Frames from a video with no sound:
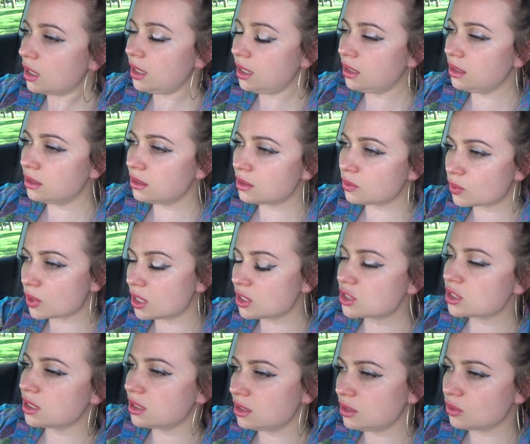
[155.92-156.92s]
in
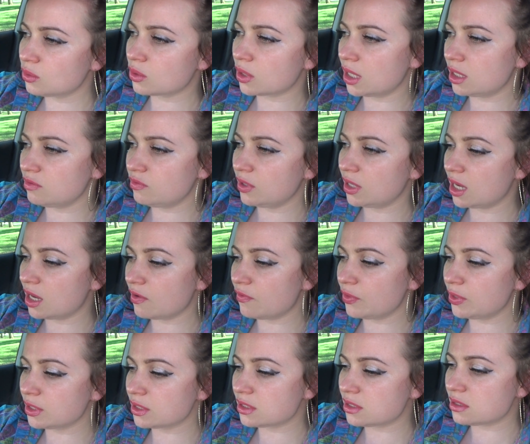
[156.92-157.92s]
Russia and Ukraine, we
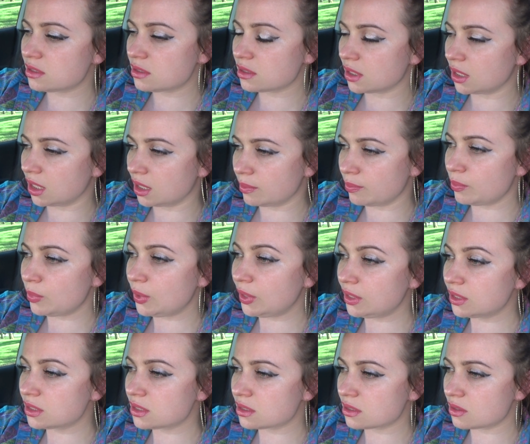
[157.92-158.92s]
have this uh,
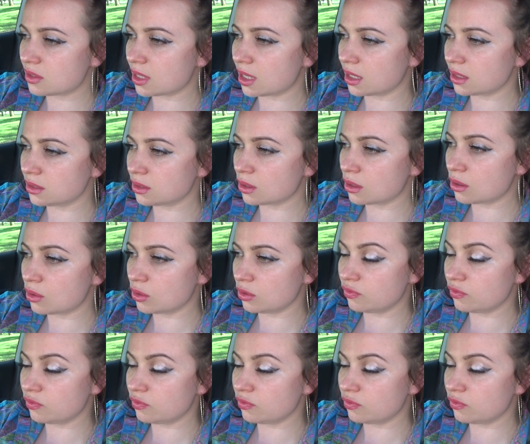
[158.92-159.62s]
myth that oh,